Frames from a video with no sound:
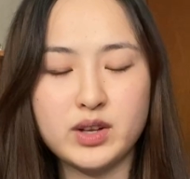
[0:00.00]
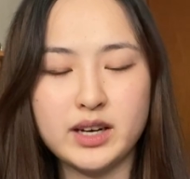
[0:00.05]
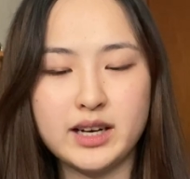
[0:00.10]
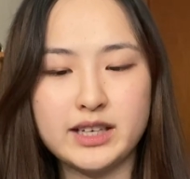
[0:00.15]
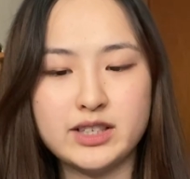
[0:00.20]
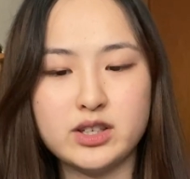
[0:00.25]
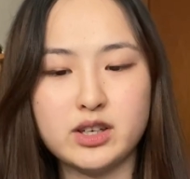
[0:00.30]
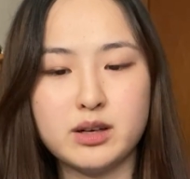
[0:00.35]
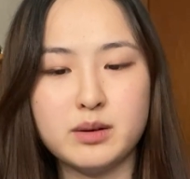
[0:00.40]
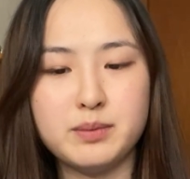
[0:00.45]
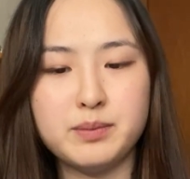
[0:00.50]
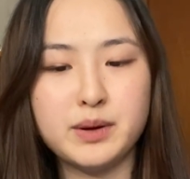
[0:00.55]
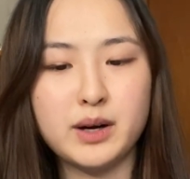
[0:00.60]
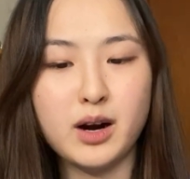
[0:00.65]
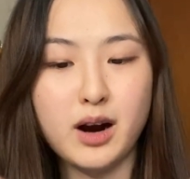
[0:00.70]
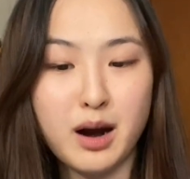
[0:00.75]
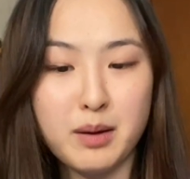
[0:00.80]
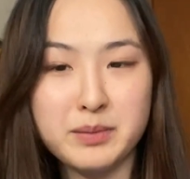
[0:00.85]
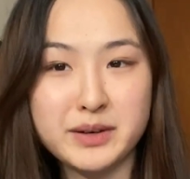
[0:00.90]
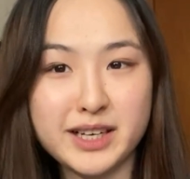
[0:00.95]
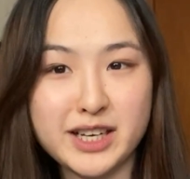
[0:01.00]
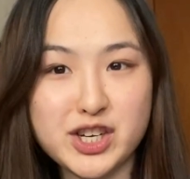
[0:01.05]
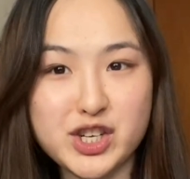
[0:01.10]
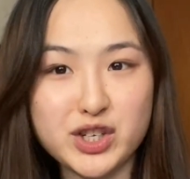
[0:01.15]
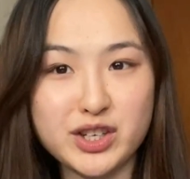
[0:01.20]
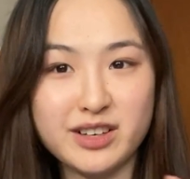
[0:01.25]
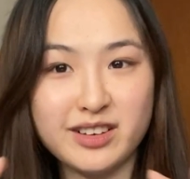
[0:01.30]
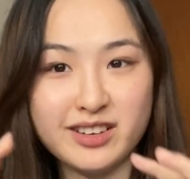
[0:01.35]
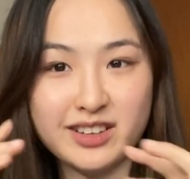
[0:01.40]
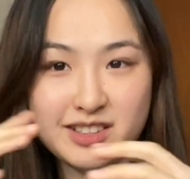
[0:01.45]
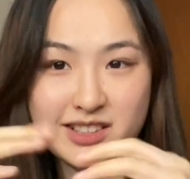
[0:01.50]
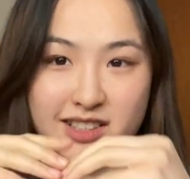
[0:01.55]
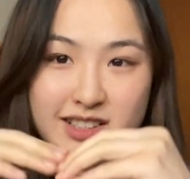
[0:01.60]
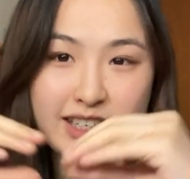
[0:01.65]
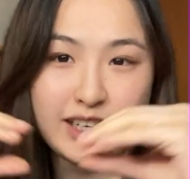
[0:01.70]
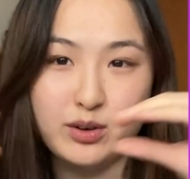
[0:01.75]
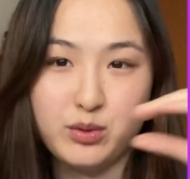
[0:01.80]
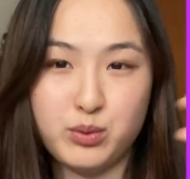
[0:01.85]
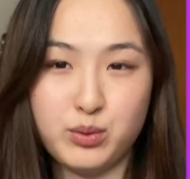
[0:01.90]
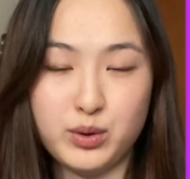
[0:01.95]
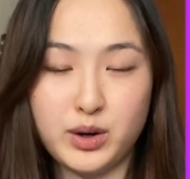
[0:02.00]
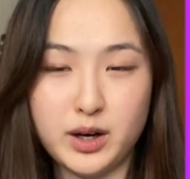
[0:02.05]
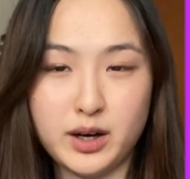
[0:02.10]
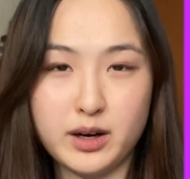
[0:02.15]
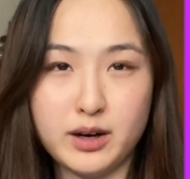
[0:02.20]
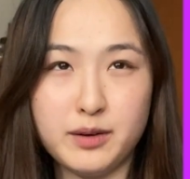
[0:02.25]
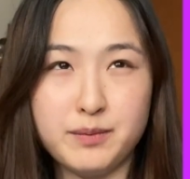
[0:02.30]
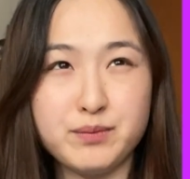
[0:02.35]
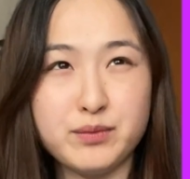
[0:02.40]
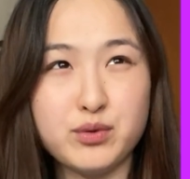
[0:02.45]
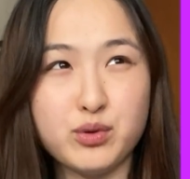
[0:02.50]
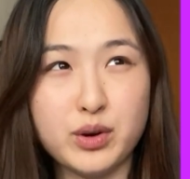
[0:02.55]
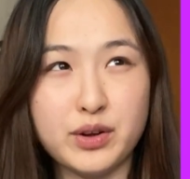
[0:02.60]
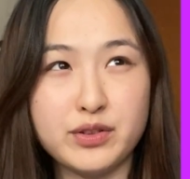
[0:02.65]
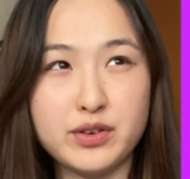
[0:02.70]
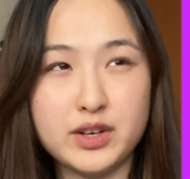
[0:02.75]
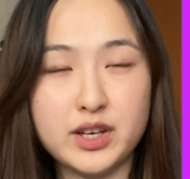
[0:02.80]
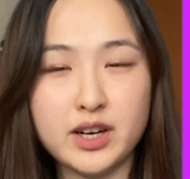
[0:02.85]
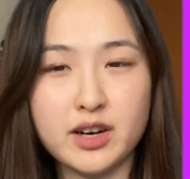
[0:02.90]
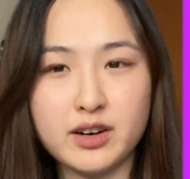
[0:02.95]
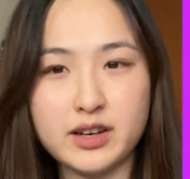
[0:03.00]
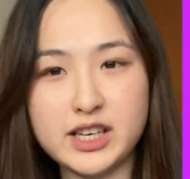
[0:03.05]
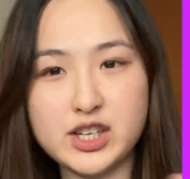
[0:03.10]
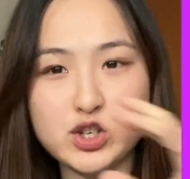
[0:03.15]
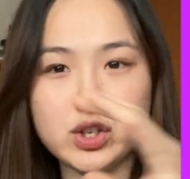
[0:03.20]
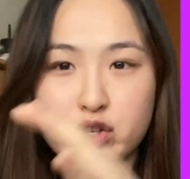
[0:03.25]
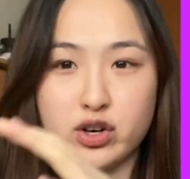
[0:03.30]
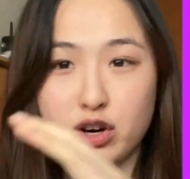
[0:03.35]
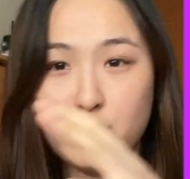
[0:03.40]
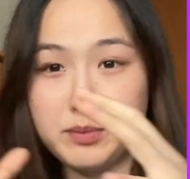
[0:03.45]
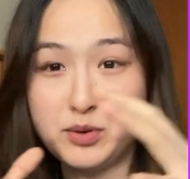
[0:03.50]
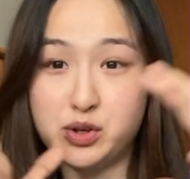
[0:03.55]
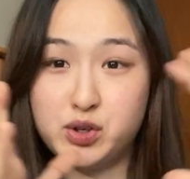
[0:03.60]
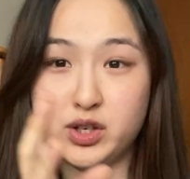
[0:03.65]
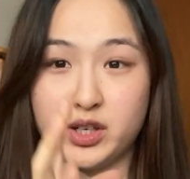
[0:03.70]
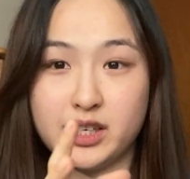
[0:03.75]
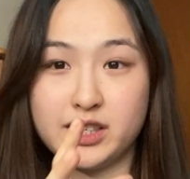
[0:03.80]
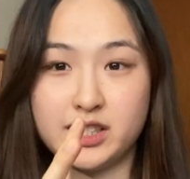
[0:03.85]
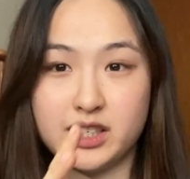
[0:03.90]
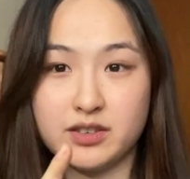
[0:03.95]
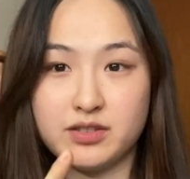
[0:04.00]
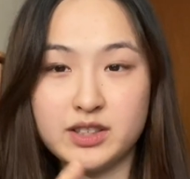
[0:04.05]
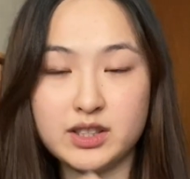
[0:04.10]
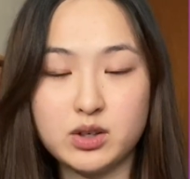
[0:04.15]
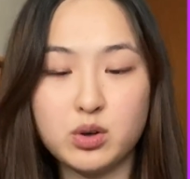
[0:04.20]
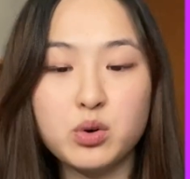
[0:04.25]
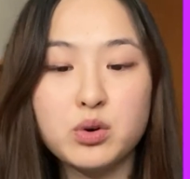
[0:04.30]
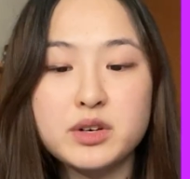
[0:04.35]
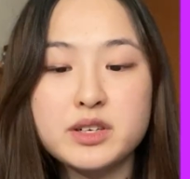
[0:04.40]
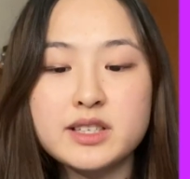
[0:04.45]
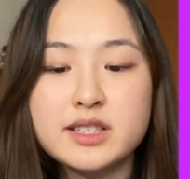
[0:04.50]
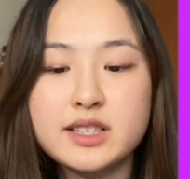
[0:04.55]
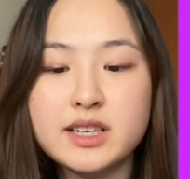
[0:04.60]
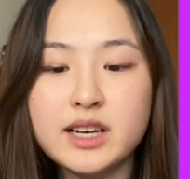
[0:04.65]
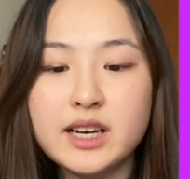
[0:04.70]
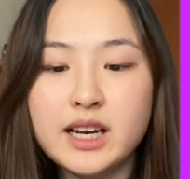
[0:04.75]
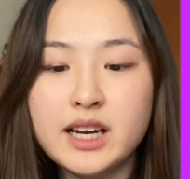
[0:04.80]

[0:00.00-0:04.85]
I took a combination. This is like um, throughout the year, each term you took a different course.